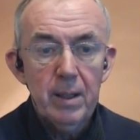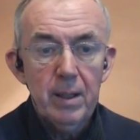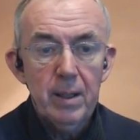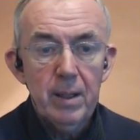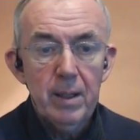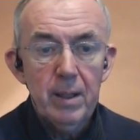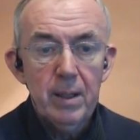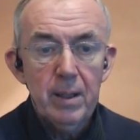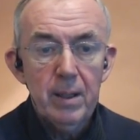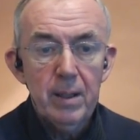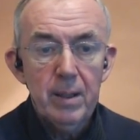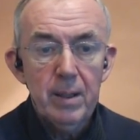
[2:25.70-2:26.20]

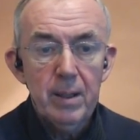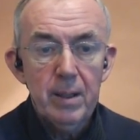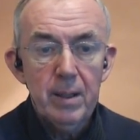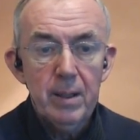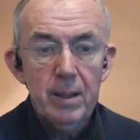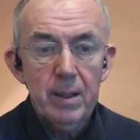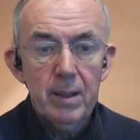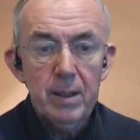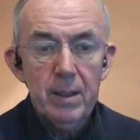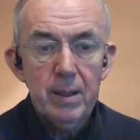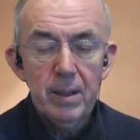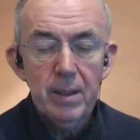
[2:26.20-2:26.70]

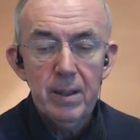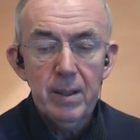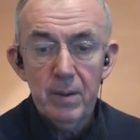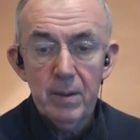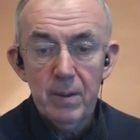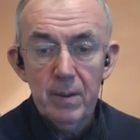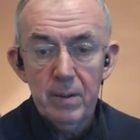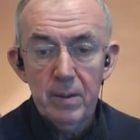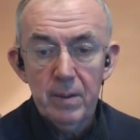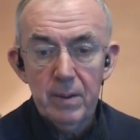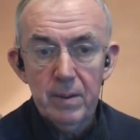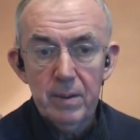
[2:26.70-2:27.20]

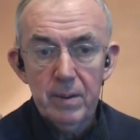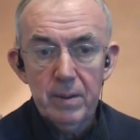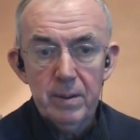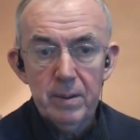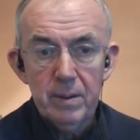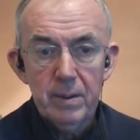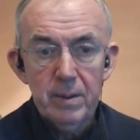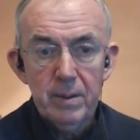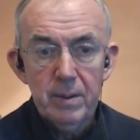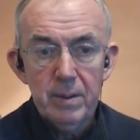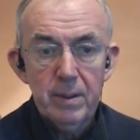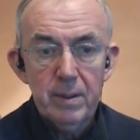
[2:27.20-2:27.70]

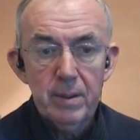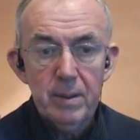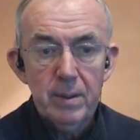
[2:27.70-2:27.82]
Nothing is said.